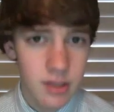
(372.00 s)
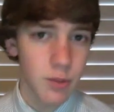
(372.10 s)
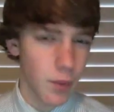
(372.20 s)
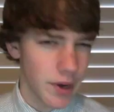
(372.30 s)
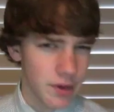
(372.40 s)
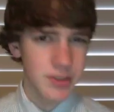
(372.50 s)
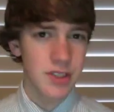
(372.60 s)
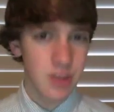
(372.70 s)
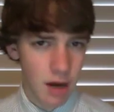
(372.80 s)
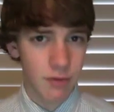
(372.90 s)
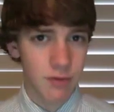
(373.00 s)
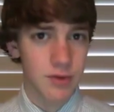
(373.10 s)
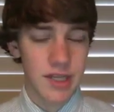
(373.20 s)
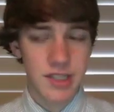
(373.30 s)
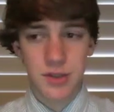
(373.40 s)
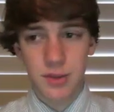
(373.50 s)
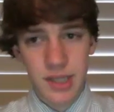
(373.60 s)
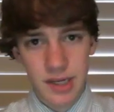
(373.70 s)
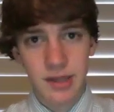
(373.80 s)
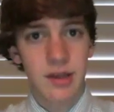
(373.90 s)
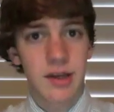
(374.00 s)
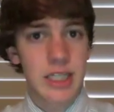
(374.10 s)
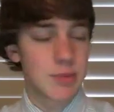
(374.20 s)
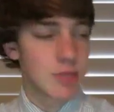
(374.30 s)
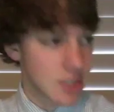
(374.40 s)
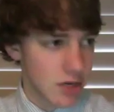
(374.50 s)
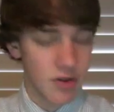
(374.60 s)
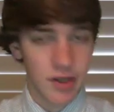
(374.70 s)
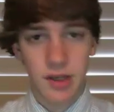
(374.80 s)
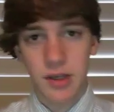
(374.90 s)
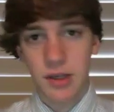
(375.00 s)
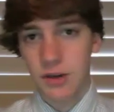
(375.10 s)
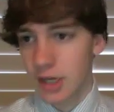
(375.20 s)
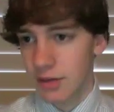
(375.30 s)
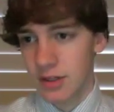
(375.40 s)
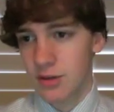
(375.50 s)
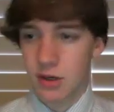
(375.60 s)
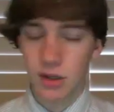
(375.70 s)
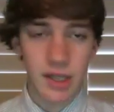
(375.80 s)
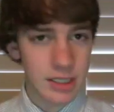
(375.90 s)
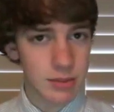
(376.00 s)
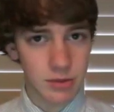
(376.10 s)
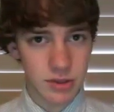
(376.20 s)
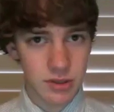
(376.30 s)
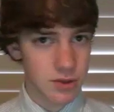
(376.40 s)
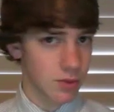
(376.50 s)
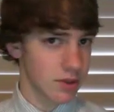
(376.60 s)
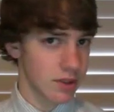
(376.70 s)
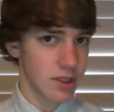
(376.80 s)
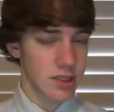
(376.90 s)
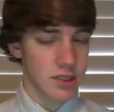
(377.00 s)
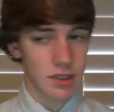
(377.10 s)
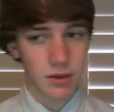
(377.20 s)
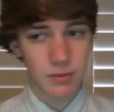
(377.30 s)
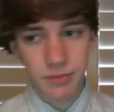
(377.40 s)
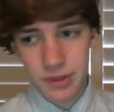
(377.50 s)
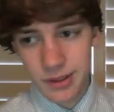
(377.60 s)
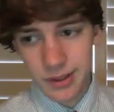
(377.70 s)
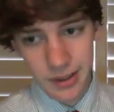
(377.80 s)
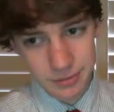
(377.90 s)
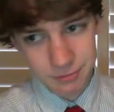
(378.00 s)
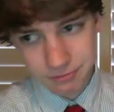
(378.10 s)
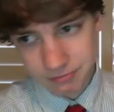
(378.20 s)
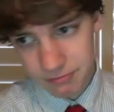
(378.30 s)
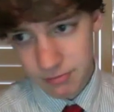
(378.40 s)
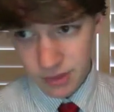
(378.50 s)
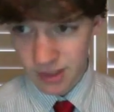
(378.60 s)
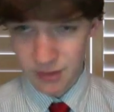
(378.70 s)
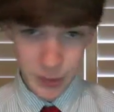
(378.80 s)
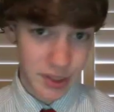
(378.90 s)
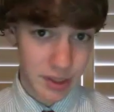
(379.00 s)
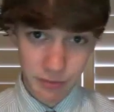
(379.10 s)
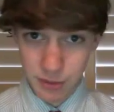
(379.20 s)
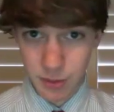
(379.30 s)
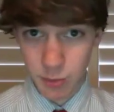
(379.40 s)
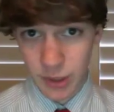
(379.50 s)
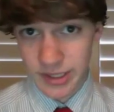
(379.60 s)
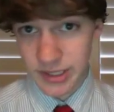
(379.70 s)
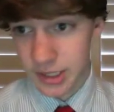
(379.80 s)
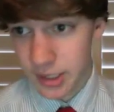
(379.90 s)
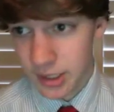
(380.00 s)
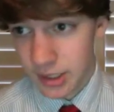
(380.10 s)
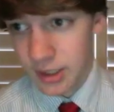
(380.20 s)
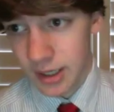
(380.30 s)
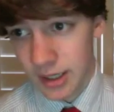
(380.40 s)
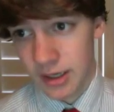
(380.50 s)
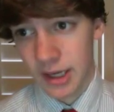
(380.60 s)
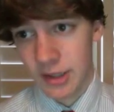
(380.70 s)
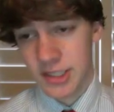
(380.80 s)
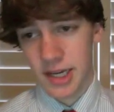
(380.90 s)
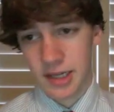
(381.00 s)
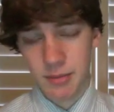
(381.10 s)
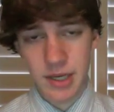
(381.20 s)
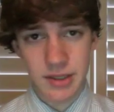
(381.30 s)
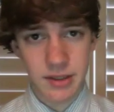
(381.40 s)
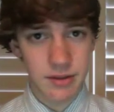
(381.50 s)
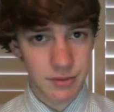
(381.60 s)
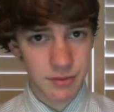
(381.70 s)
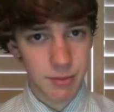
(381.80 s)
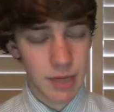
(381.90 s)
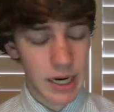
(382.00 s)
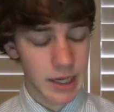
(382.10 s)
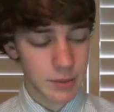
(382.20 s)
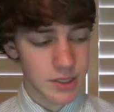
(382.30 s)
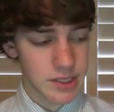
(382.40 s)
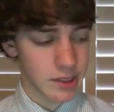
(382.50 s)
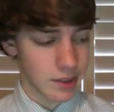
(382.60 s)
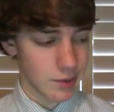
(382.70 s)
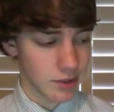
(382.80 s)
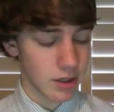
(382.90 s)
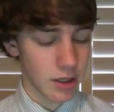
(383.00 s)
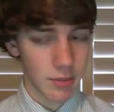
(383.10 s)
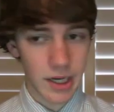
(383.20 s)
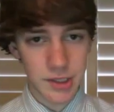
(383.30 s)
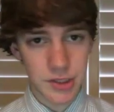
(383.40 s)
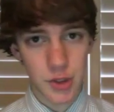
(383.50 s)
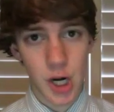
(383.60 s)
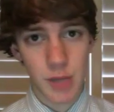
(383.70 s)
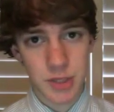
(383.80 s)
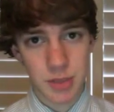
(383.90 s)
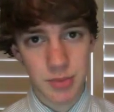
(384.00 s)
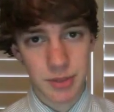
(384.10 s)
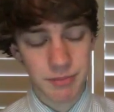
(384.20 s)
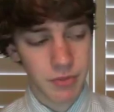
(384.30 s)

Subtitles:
Weird stuff that's unique and specific. You can even do collectibles. Those are really good to sell. If you can get them for a good price. Now, the second method of buying and reselling I want to talk about is drop shipping.